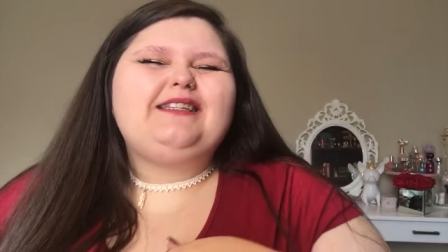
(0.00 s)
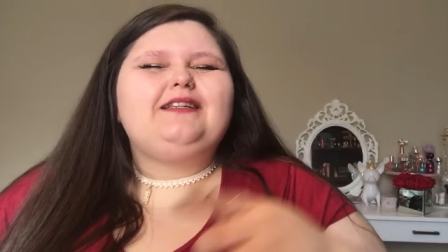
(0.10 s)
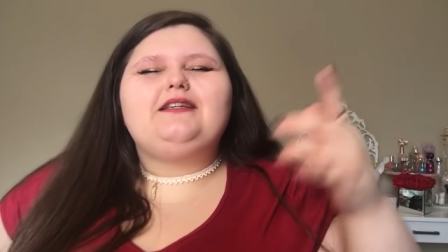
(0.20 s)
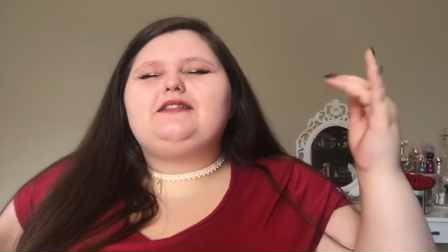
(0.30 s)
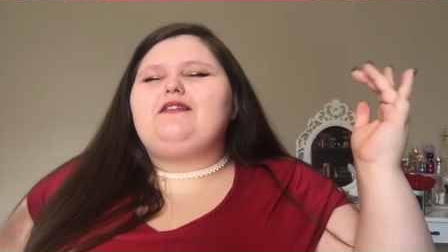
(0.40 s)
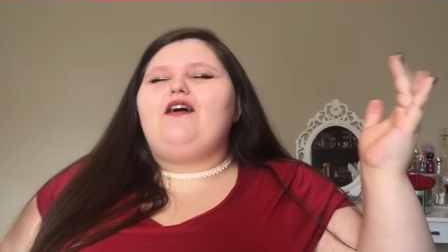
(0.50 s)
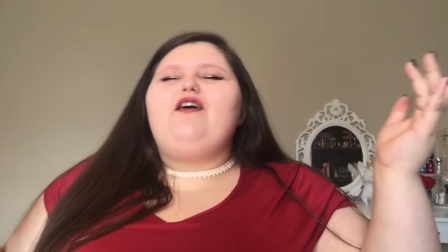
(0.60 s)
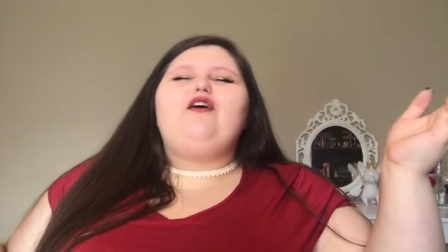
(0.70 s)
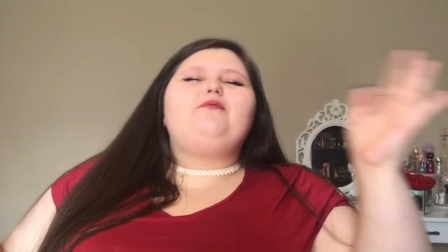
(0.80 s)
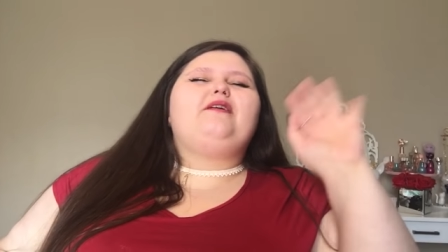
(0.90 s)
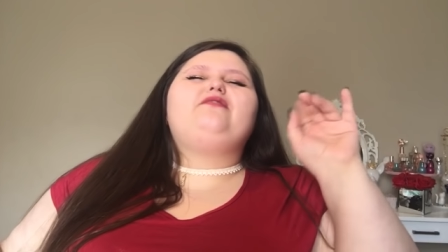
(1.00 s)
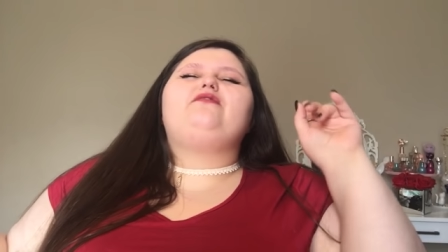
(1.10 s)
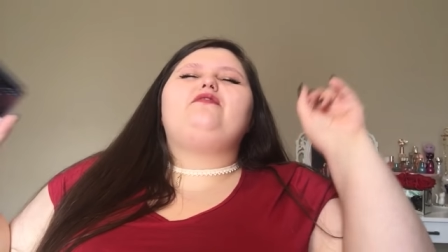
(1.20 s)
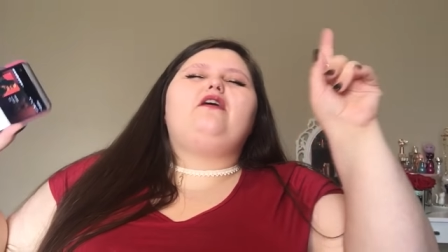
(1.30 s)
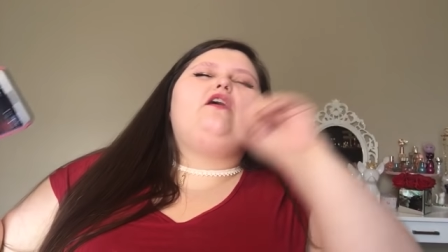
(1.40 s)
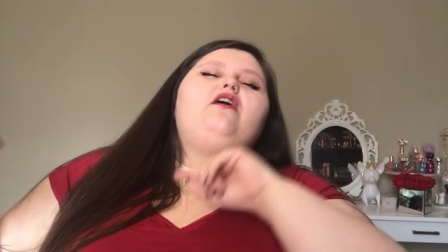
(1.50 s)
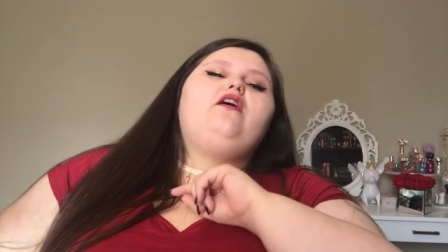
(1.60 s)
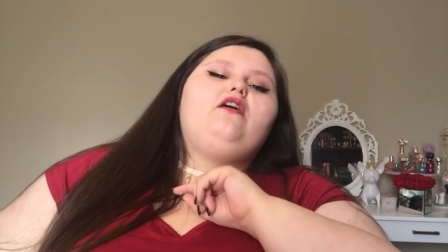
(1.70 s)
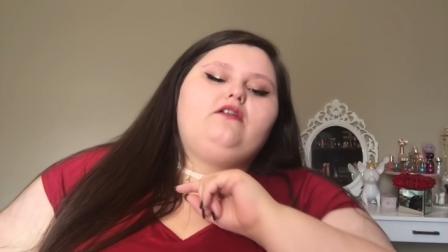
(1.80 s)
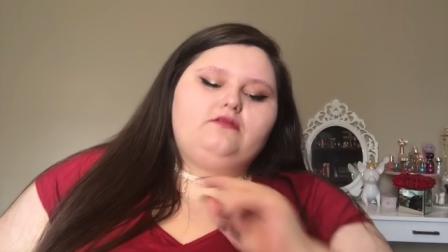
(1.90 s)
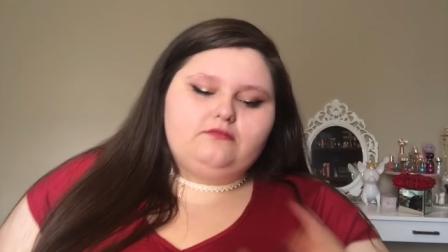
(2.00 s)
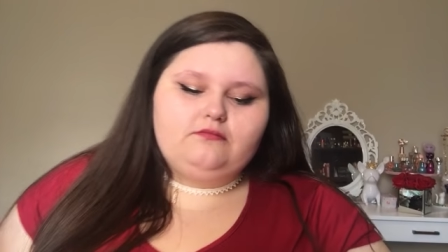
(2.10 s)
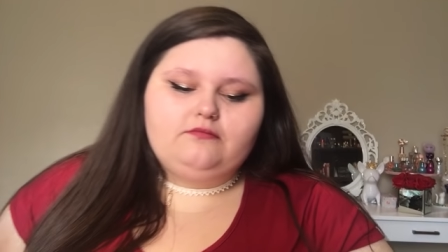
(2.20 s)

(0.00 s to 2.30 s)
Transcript: and it's all my fault.